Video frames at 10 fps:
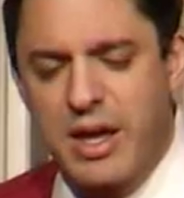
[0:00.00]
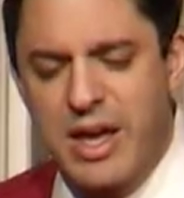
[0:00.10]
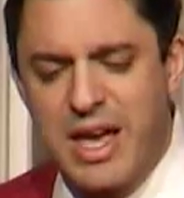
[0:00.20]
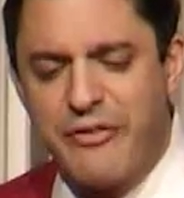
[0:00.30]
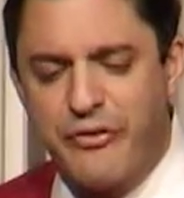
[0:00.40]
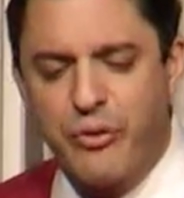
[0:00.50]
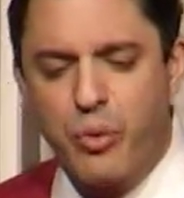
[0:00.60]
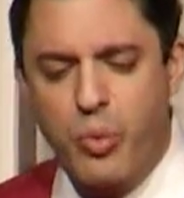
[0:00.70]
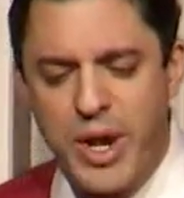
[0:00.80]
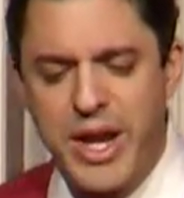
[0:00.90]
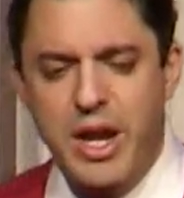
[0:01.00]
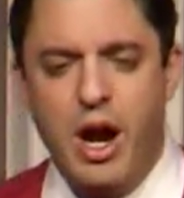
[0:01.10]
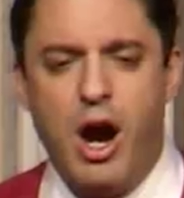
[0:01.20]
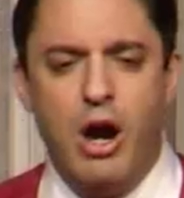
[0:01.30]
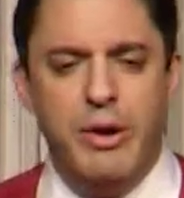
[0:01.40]
If we
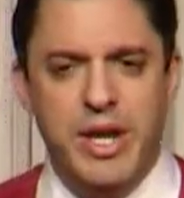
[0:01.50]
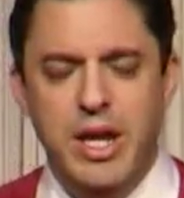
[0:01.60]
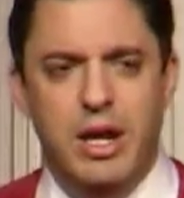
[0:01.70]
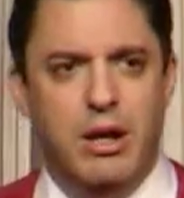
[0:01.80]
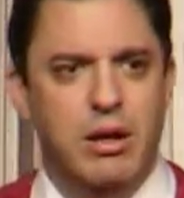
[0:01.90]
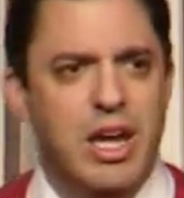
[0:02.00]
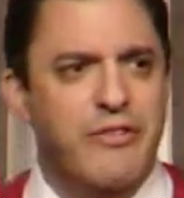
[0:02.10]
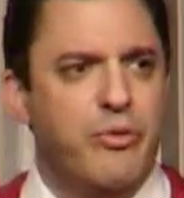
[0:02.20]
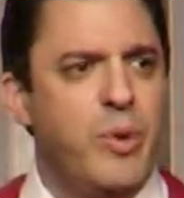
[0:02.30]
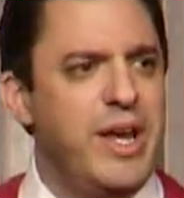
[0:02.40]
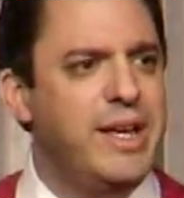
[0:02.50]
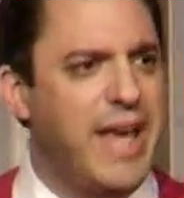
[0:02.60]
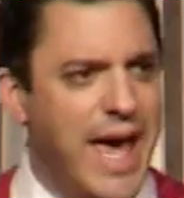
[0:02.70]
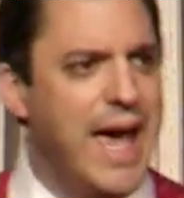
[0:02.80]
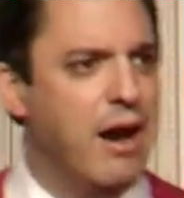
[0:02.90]
are here, if we
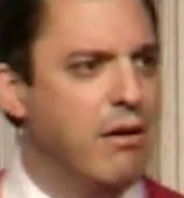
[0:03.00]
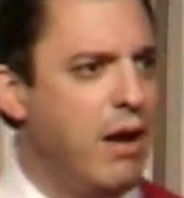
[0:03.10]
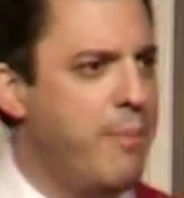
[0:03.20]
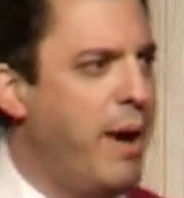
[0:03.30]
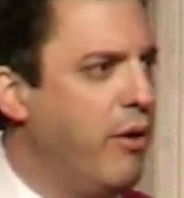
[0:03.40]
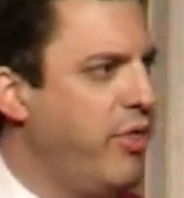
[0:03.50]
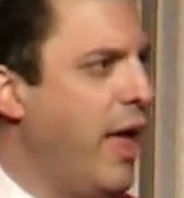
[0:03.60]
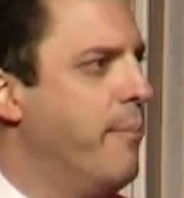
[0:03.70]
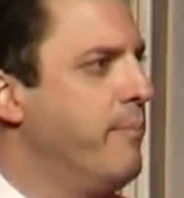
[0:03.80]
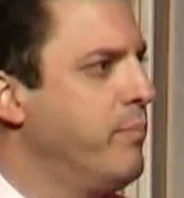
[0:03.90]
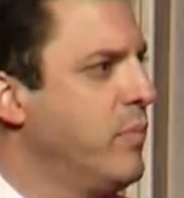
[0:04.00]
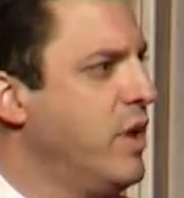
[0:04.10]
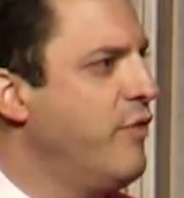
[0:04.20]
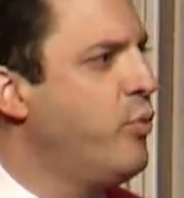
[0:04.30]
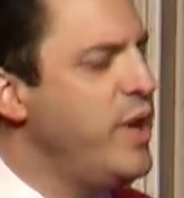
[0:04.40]
care about them,
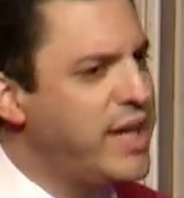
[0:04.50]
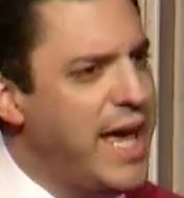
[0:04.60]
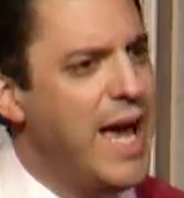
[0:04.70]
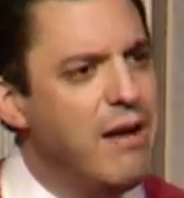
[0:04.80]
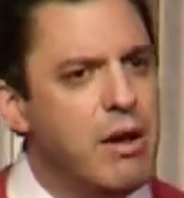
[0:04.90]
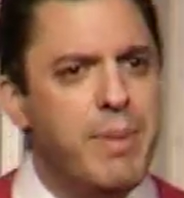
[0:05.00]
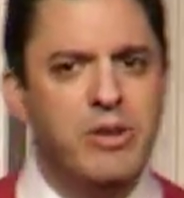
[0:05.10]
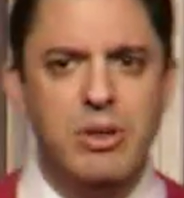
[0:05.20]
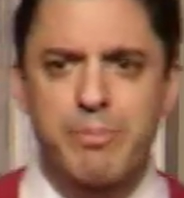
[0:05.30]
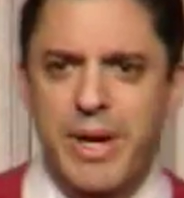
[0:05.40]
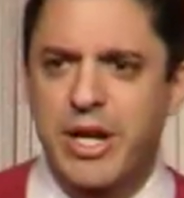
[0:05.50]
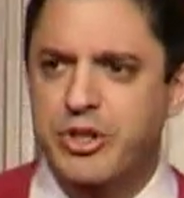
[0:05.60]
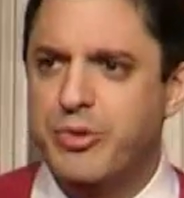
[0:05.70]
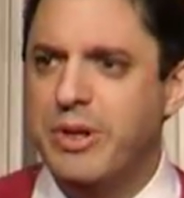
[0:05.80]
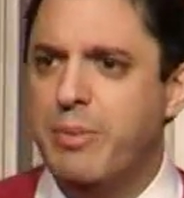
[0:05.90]
if we care about the
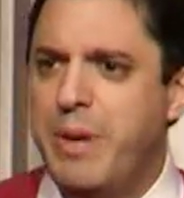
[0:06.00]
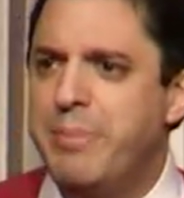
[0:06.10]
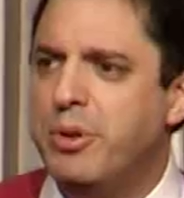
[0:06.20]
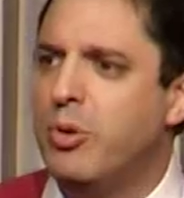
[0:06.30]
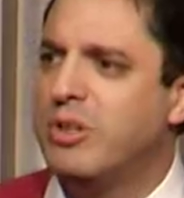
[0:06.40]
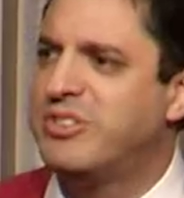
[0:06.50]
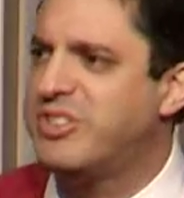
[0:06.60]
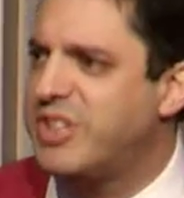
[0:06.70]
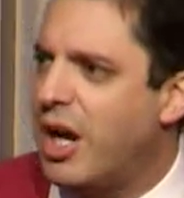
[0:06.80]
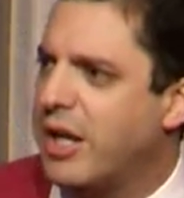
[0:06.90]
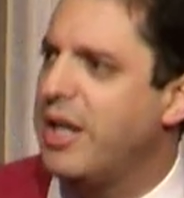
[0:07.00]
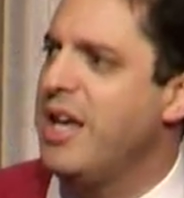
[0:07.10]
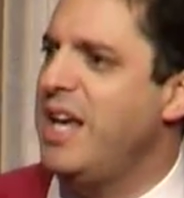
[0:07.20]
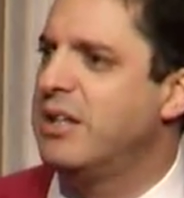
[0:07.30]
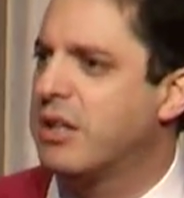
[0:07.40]
bigotry, the people who are stuck
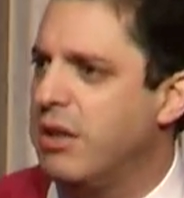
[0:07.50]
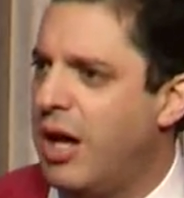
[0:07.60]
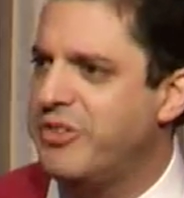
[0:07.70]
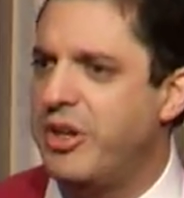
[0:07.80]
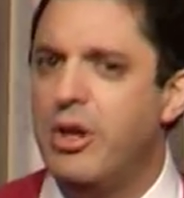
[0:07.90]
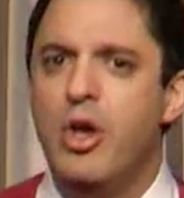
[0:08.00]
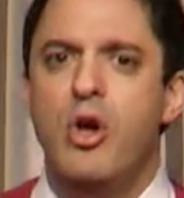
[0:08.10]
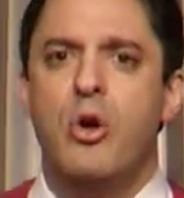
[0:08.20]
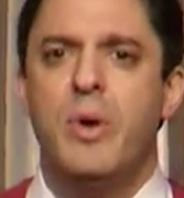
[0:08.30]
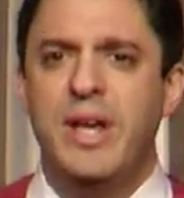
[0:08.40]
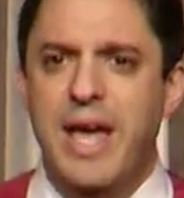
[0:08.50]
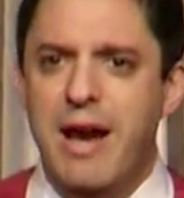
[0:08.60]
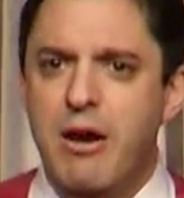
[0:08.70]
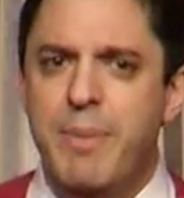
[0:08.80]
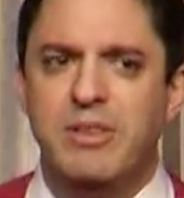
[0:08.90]
in the closet, we
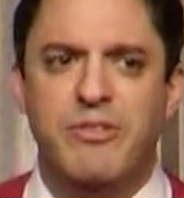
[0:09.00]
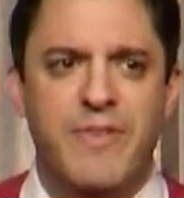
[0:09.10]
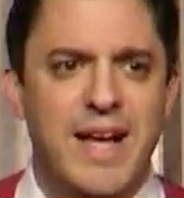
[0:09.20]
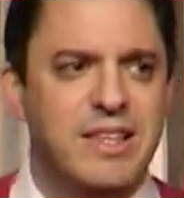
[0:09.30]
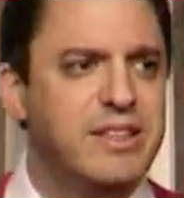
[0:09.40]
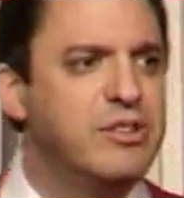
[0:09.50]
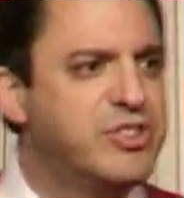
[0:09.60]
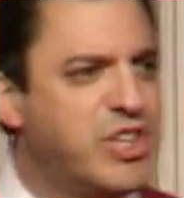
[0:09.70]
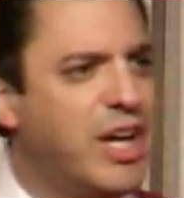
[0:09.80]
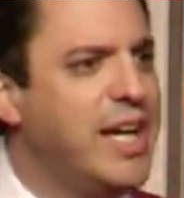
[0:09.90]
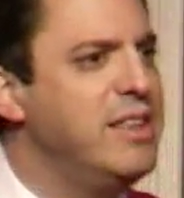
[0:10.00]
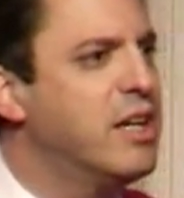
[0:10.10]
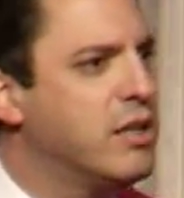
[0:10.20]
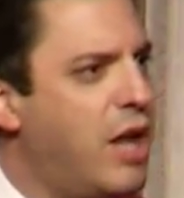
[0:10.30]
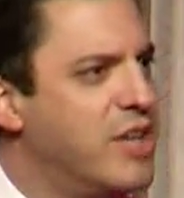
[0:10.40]
care about the fact that they're stuck in the
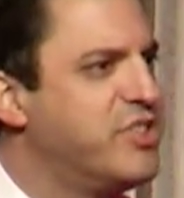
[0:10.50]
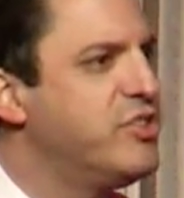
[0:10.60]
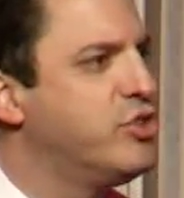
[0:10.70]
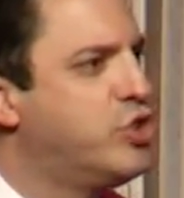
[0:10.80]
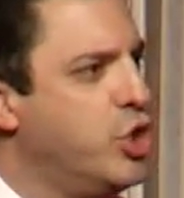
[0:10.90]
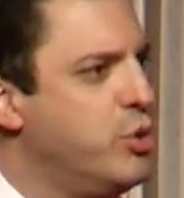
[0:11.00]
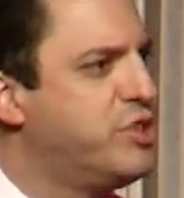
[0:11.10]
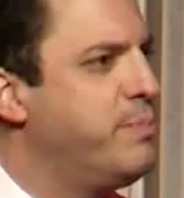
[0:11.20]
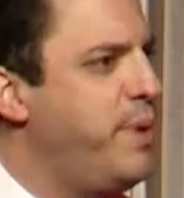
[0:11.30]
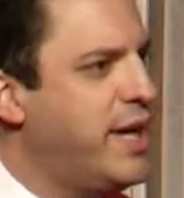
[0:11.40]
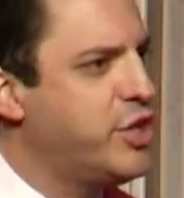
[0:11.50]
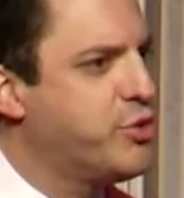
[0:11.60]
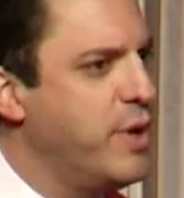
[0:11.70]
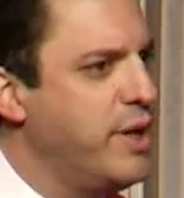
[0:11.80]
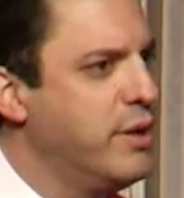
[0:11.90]
closet due to
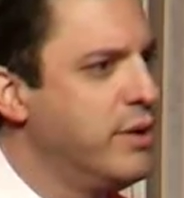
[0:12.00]
bigotry.